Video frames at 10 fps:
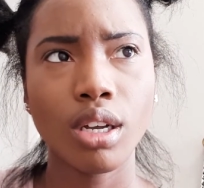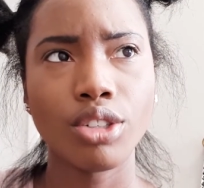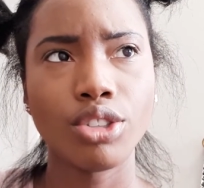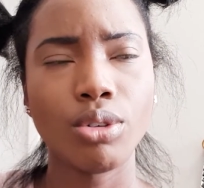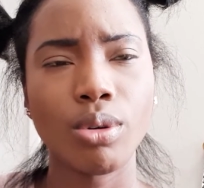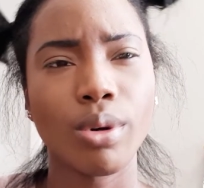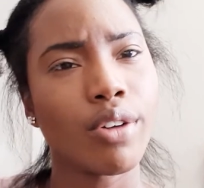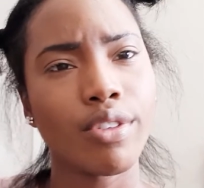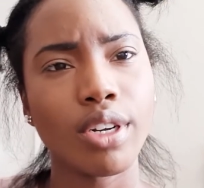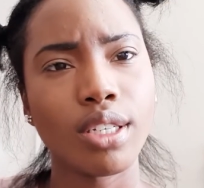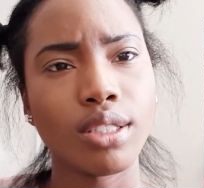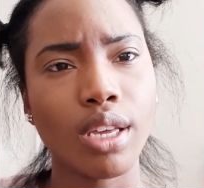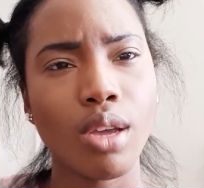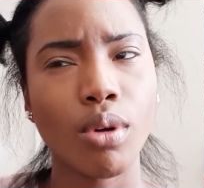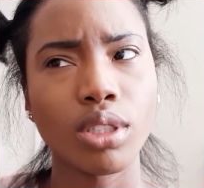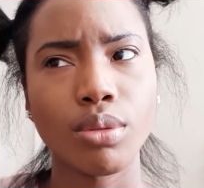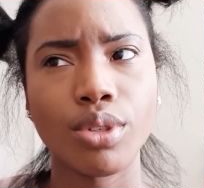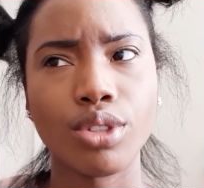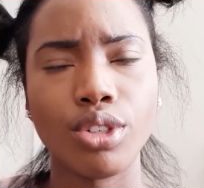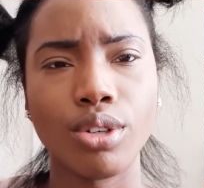doing whatever it is that He wants me to
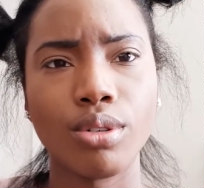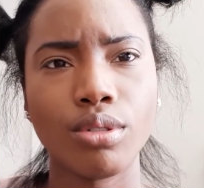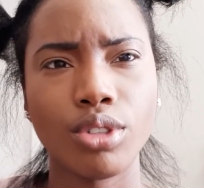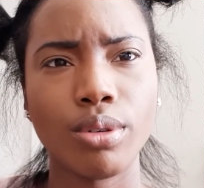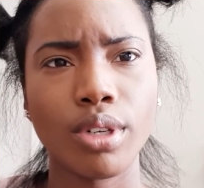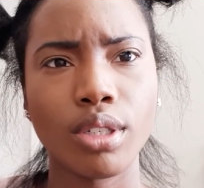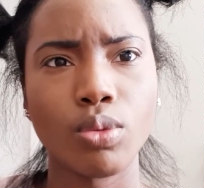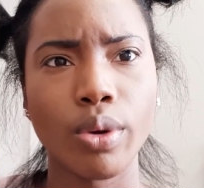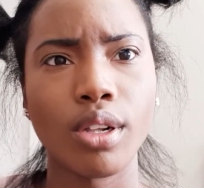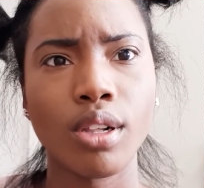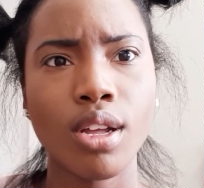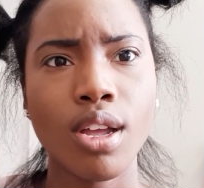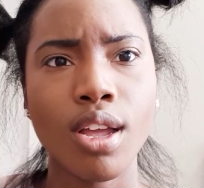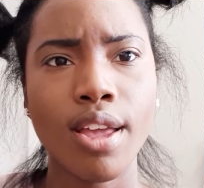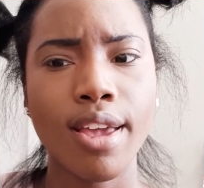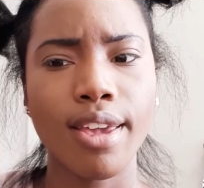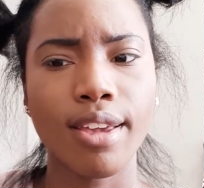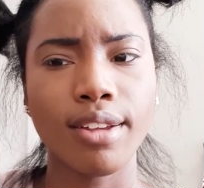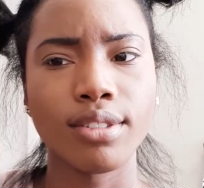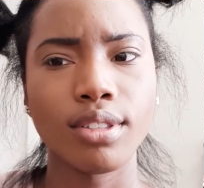do, doing His will
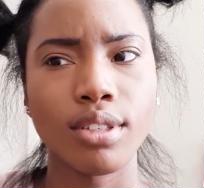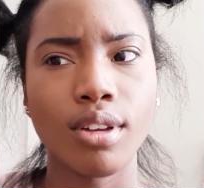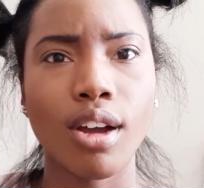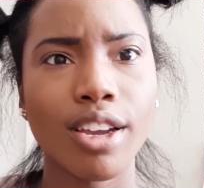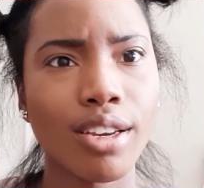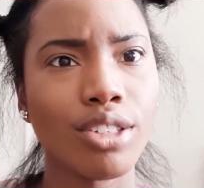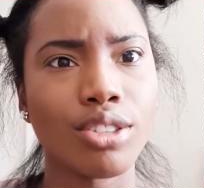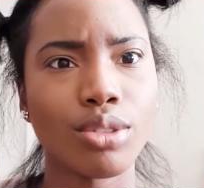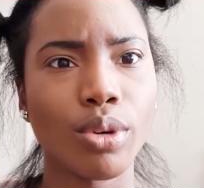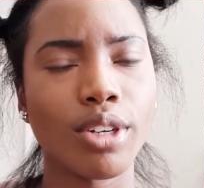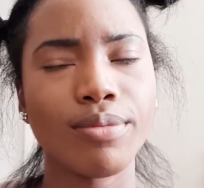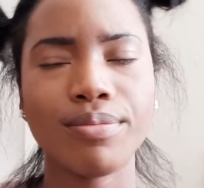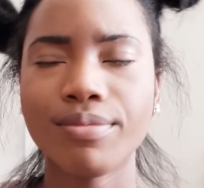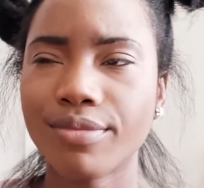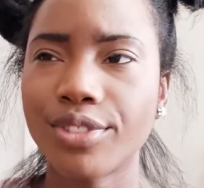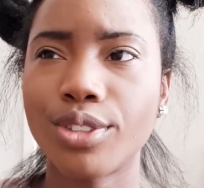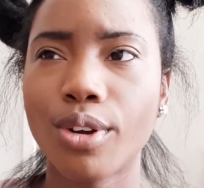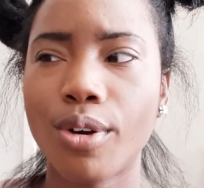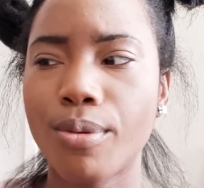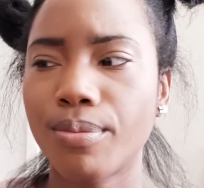and not Khadijah's will. So
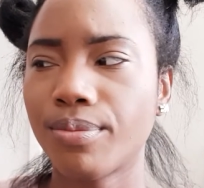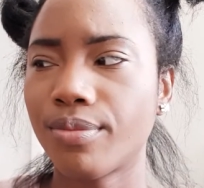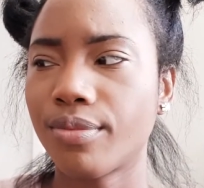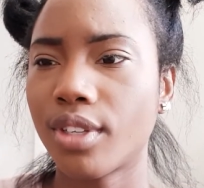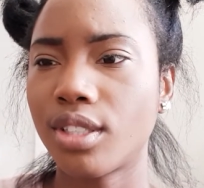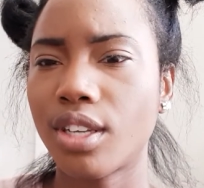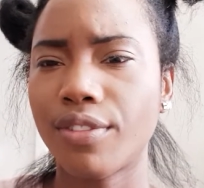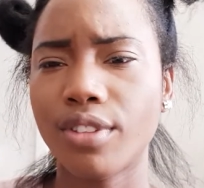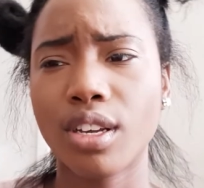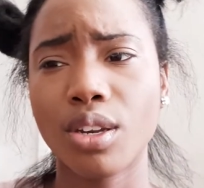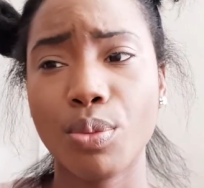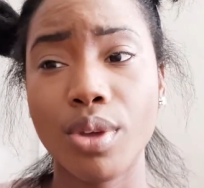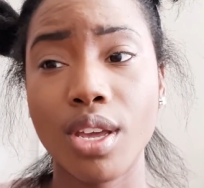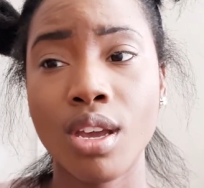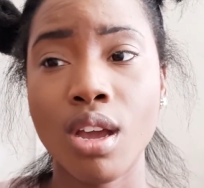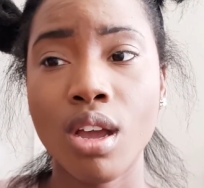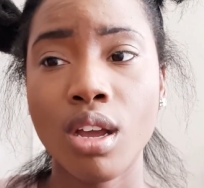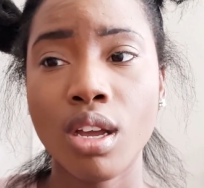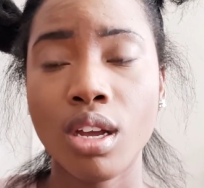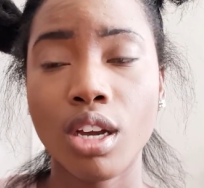it's definitely going to be
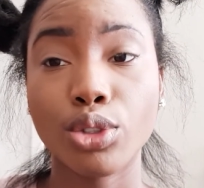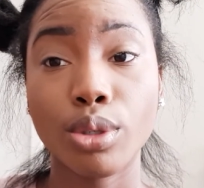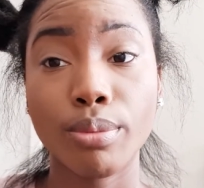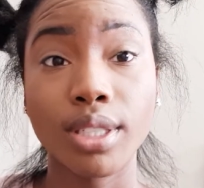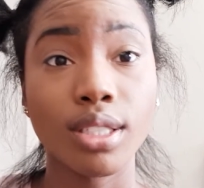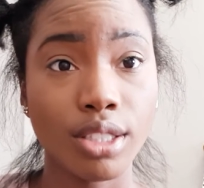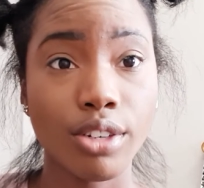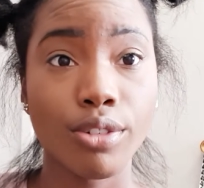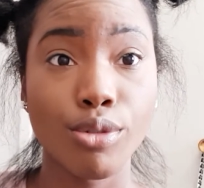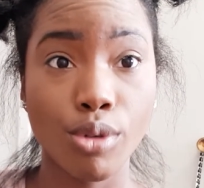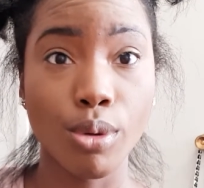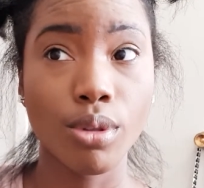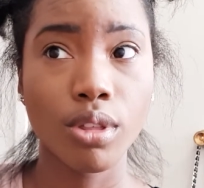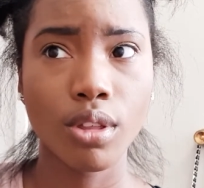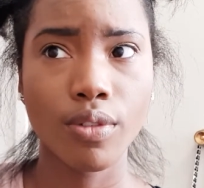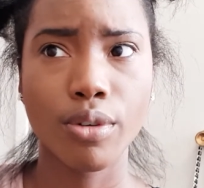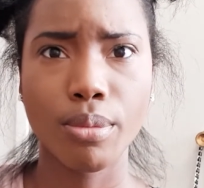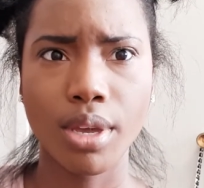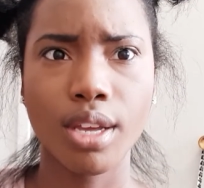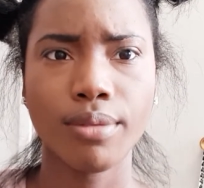a tremendous year of growth for
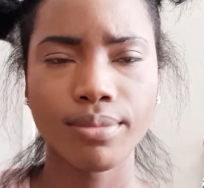me.